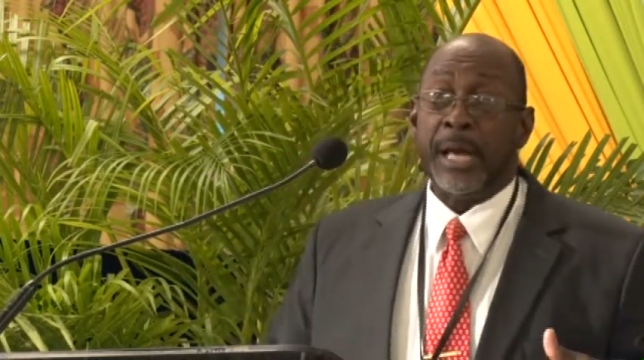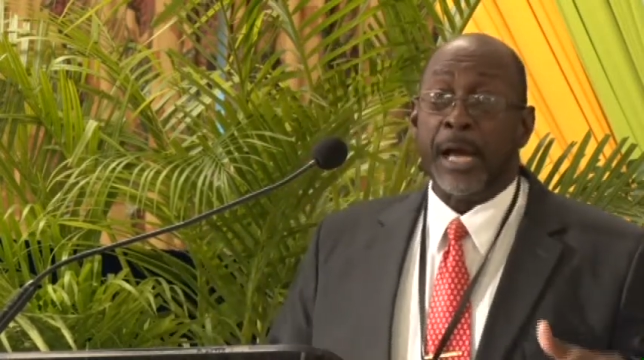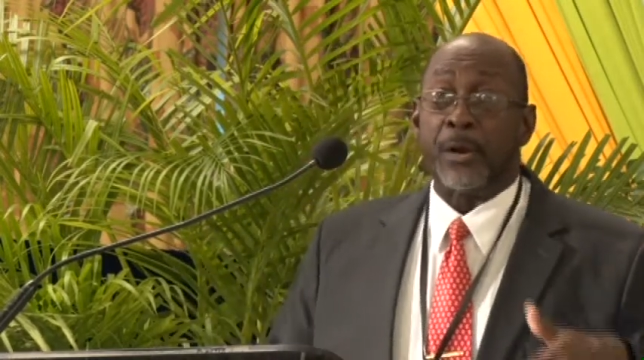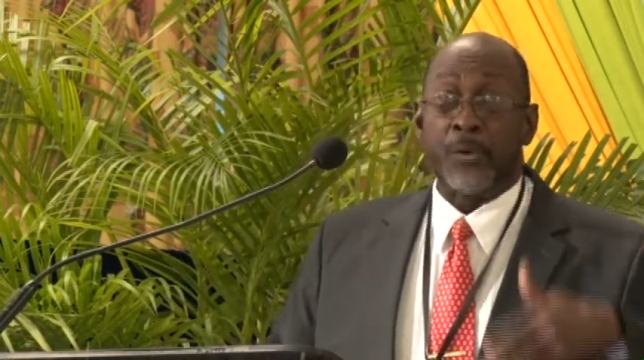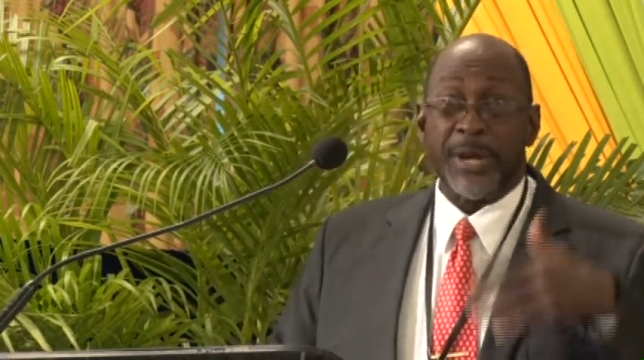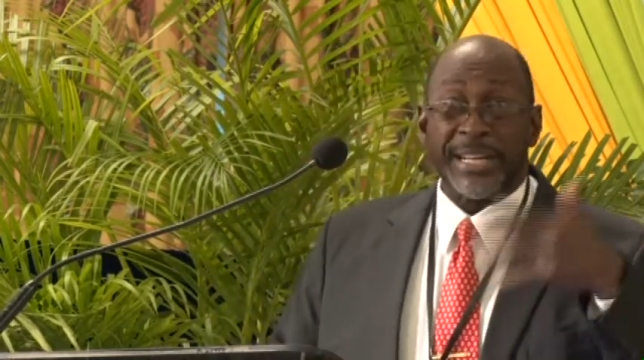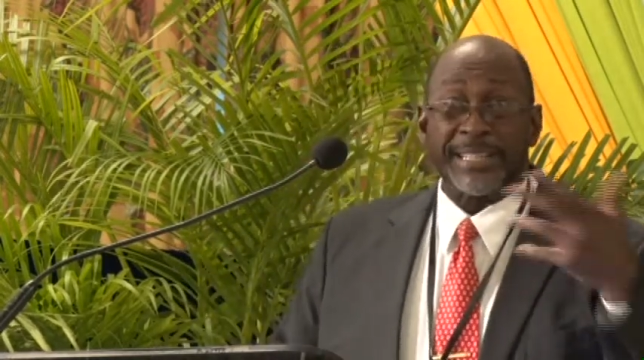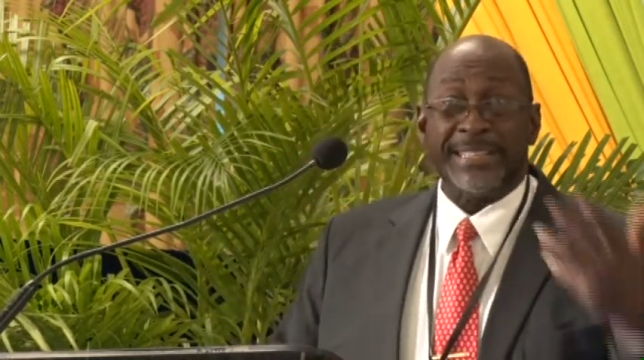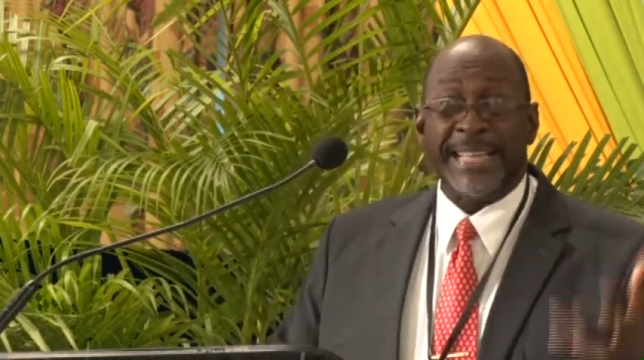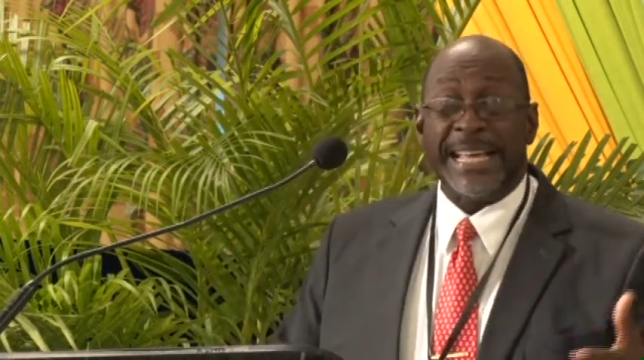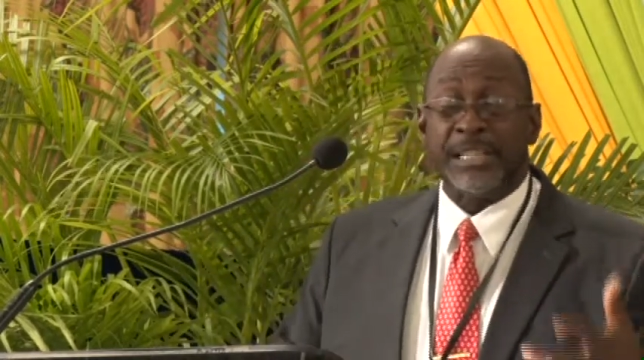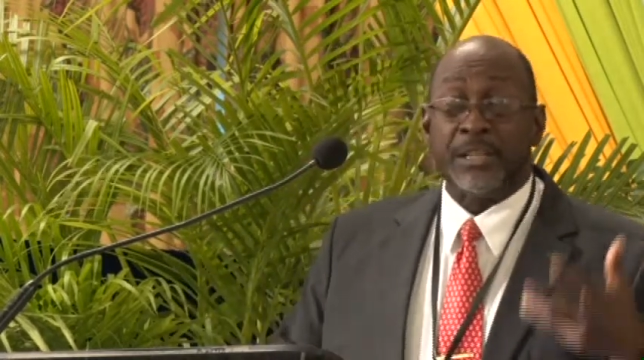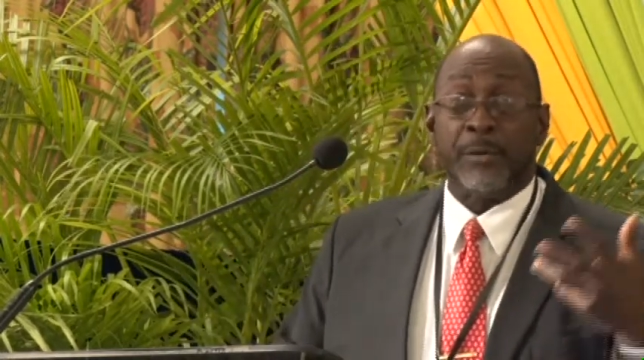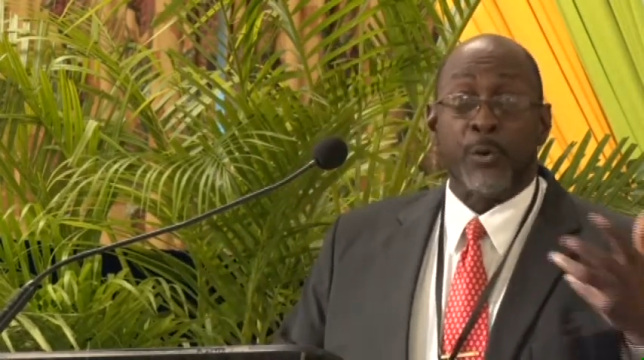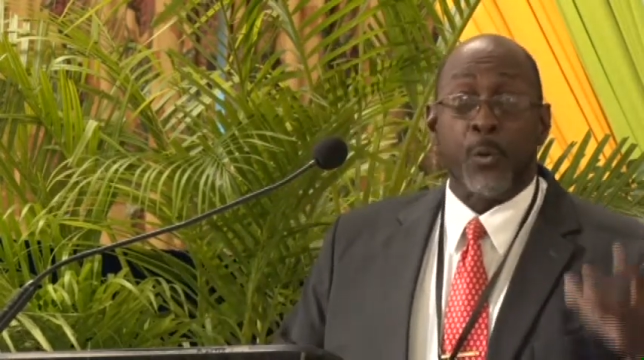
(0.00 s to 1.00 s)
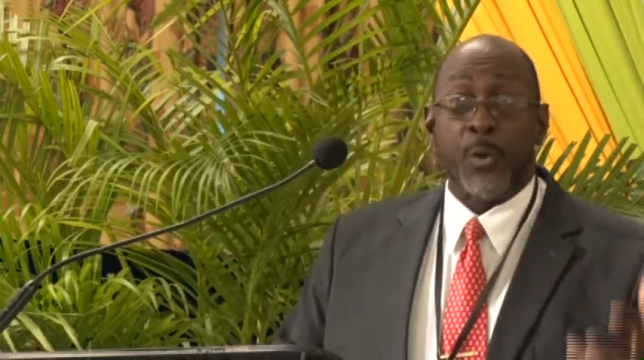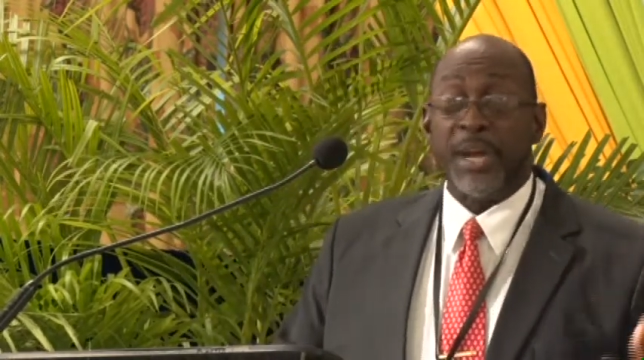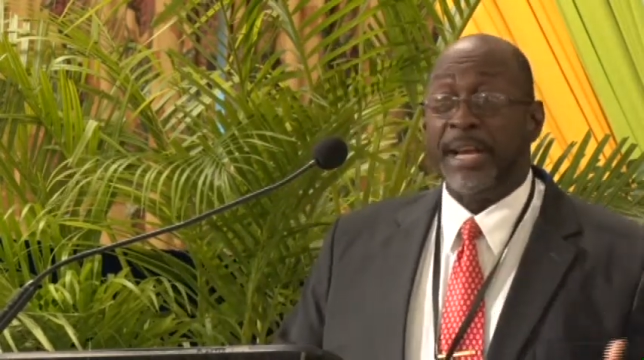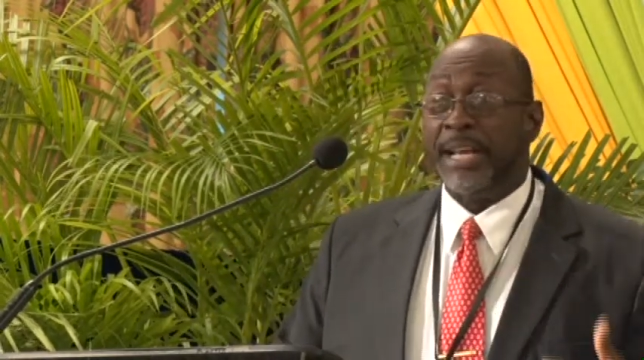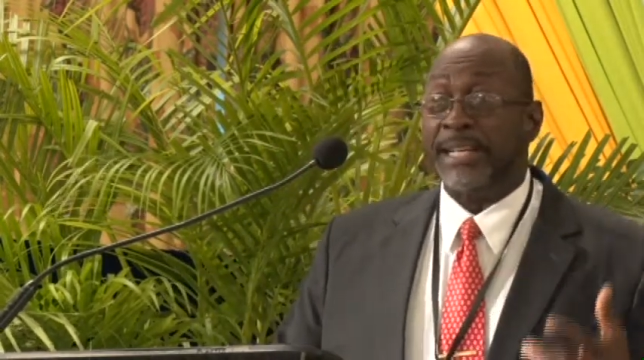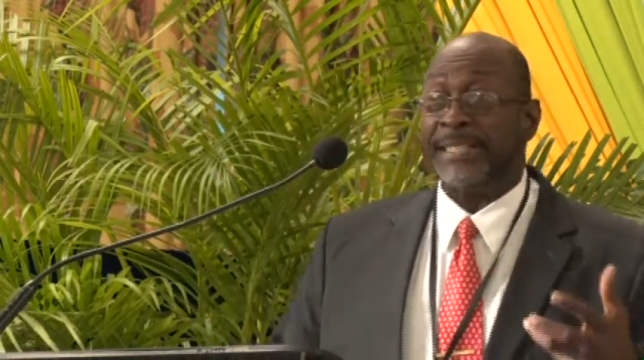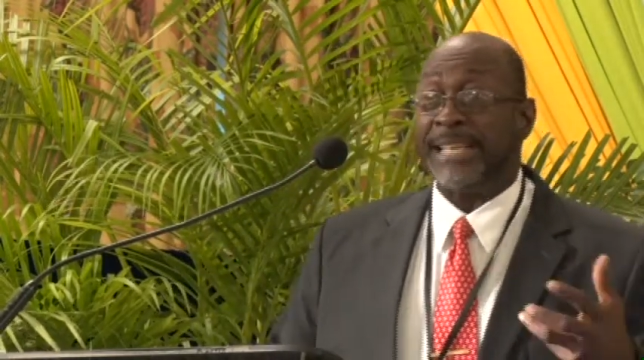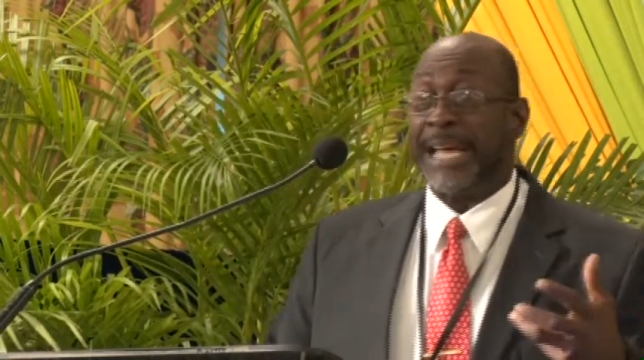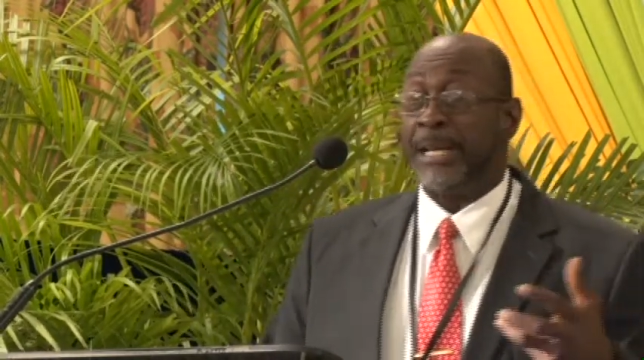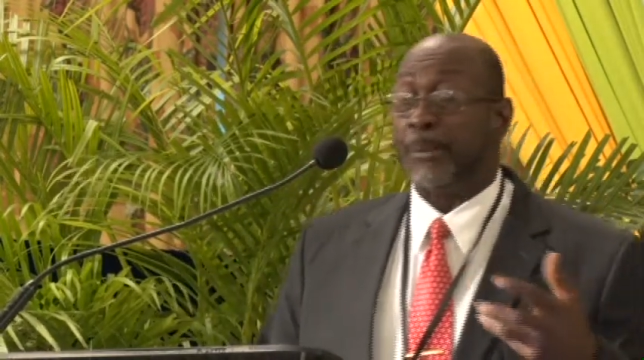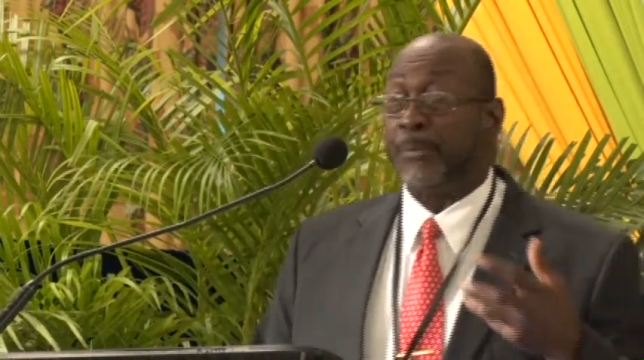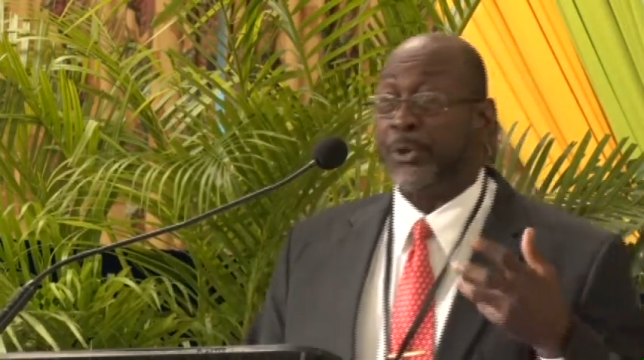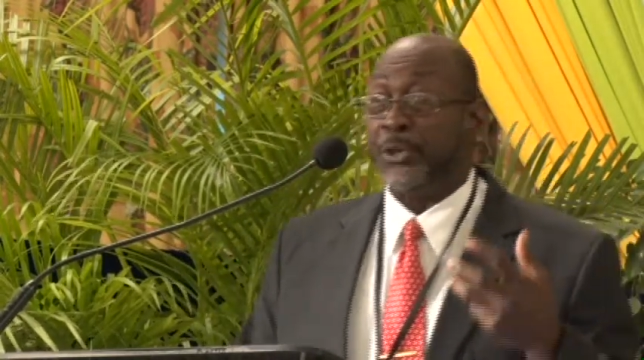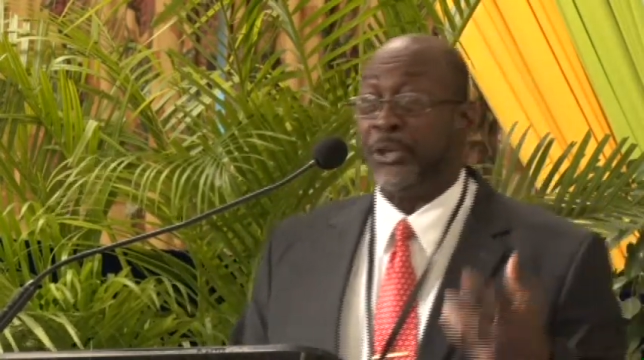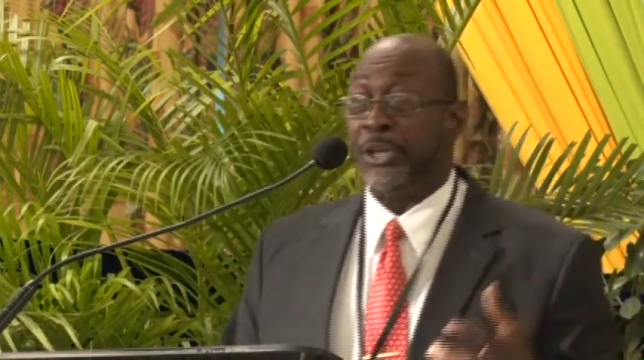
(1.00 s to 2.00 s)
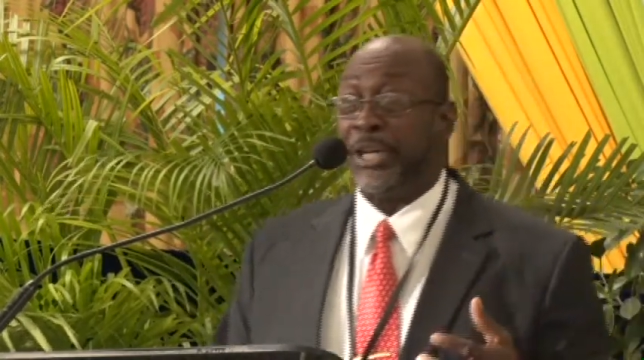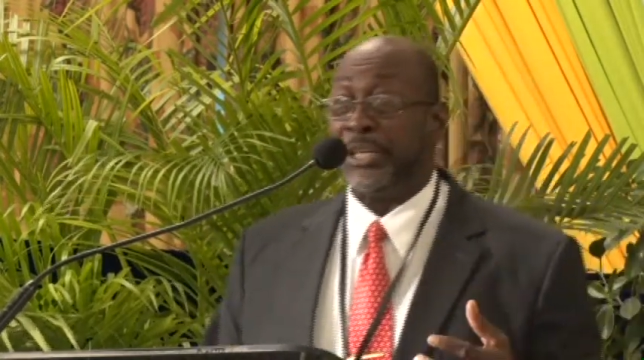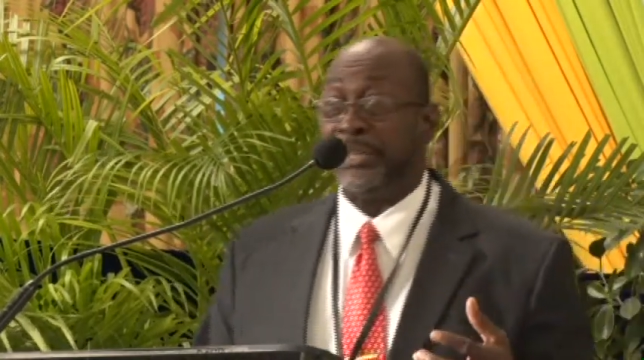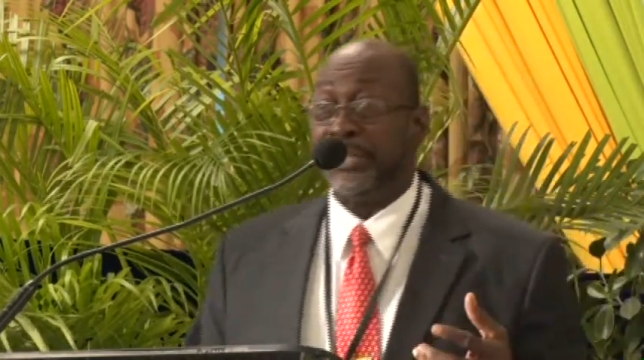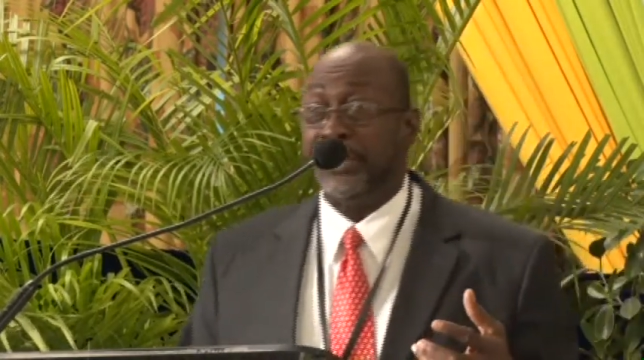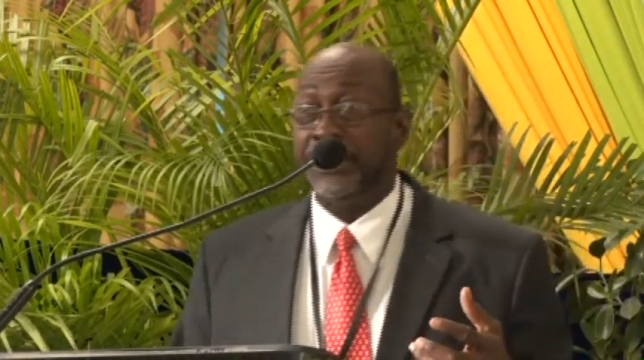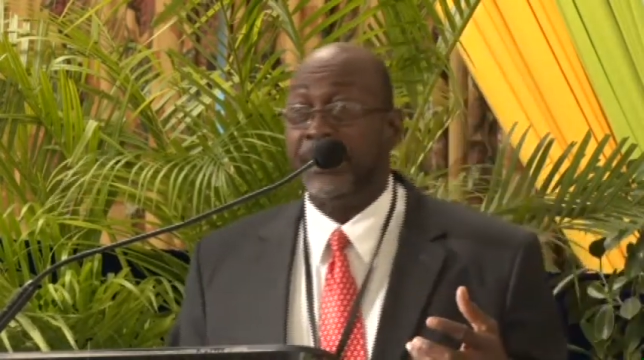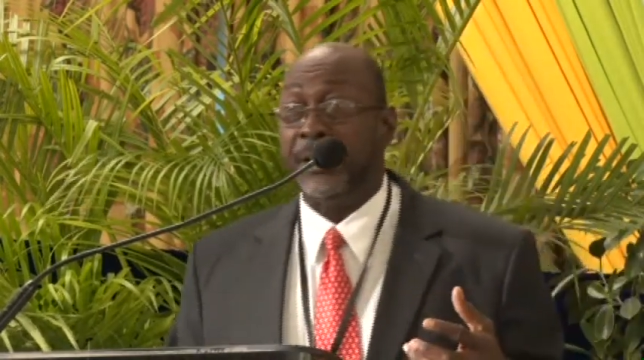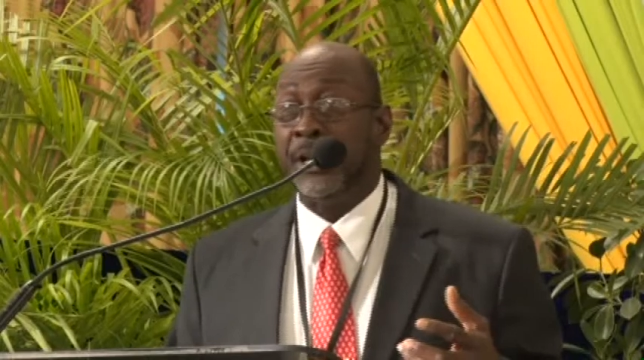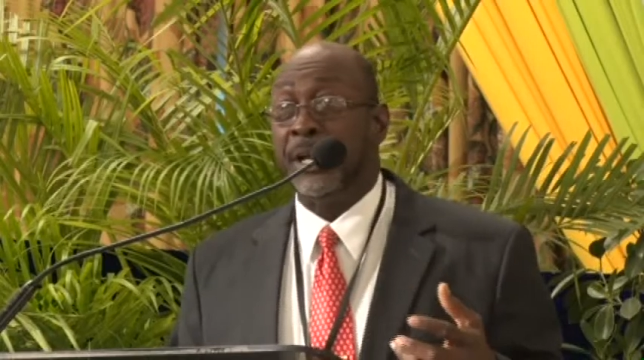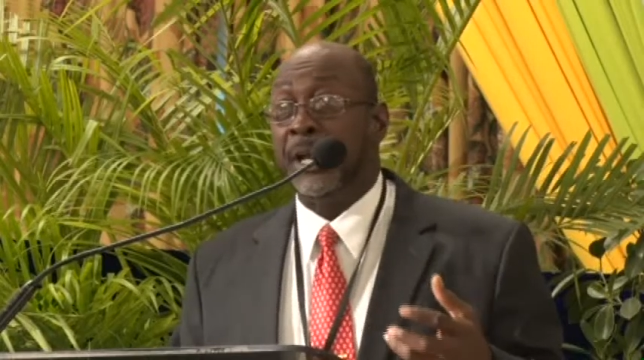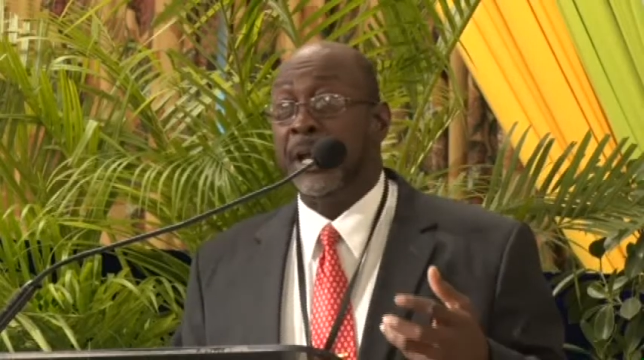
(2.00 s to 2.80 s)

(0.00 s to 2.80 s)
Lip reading: a greater sense of awareness and appreciation